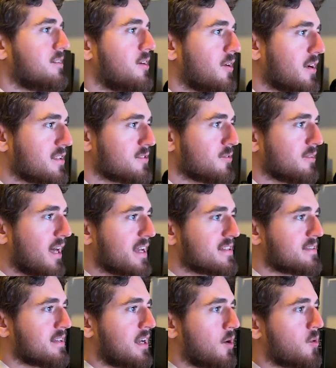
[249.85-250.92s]
Okay, so
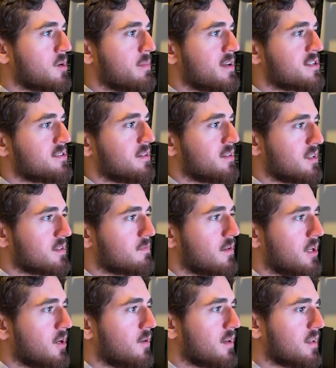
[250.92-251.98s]
last thing I want to mention in this
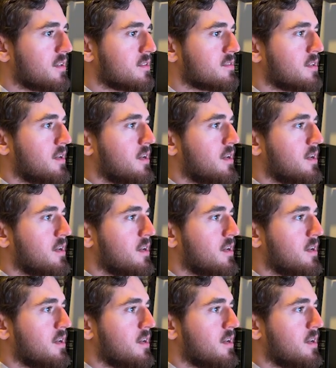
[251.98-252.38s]
video is